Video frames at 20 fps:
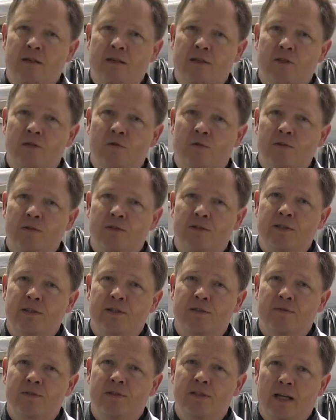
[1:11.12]
large
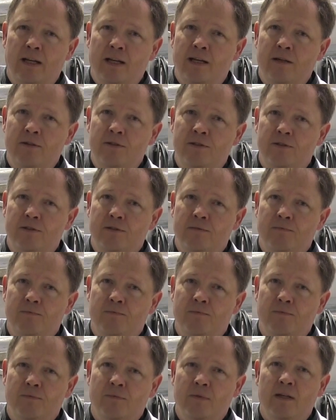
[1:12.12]
quantities of cellulose,
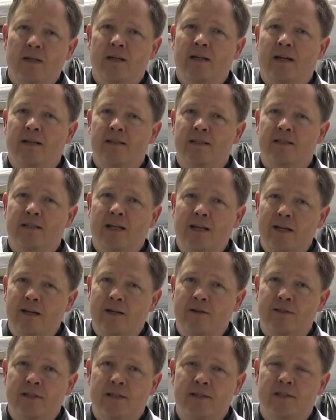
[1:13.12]
and
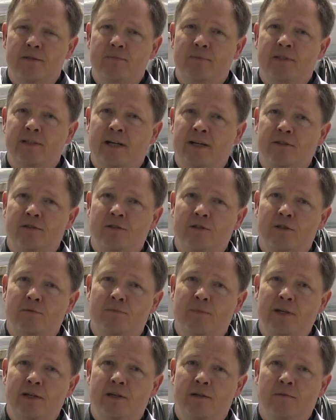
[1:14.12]
cellulose has the potential to
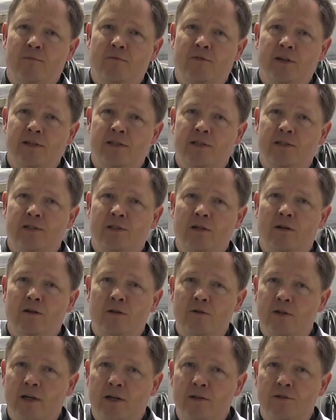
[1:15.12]
be converted to
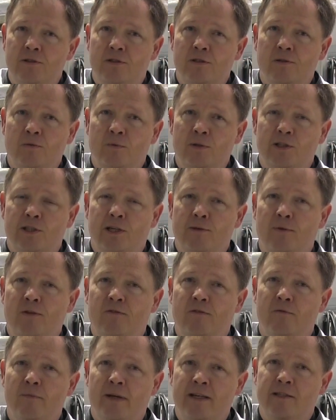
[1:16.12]
glucose, which can be
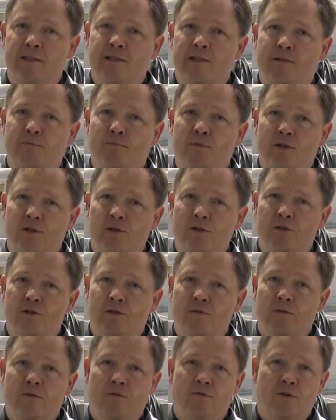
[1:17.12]
fermented to
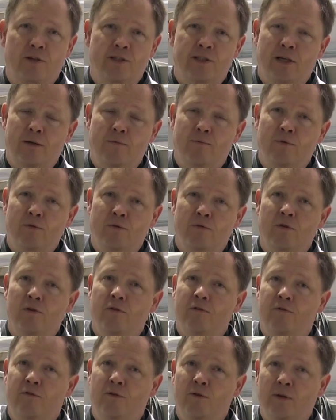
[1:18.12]
produce, for example,
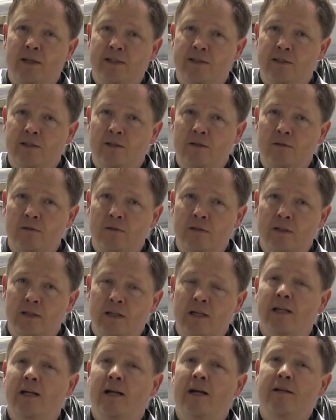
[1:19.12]
fuel ethanol,
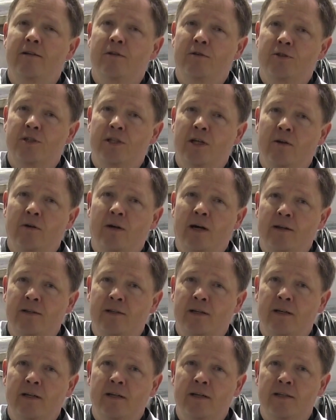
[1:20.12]
and also
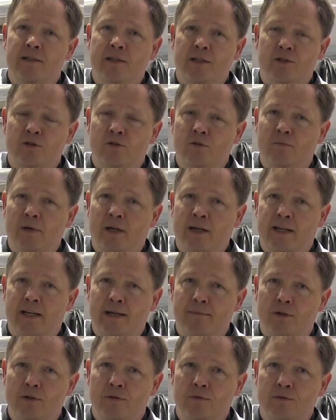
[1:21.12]
other industrial
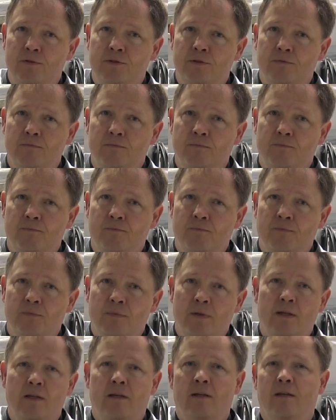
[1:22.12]
biochemicals.
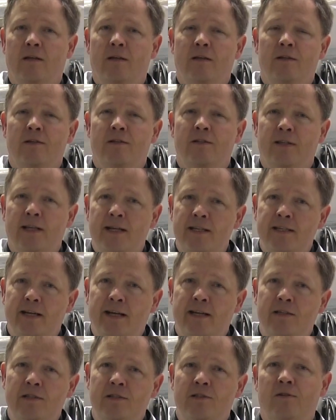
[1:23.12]
To that
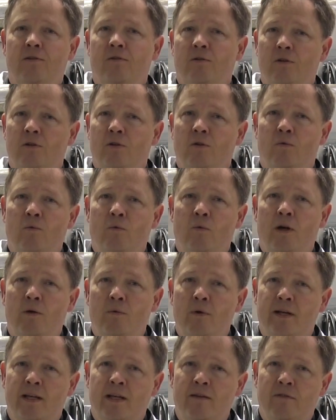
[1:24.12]
end, we are
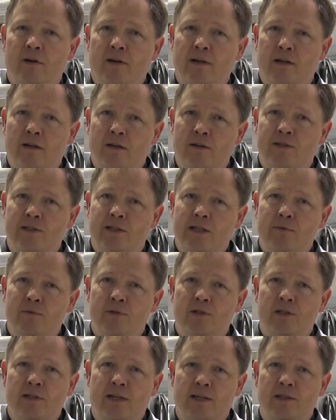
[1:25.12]
working very closely with the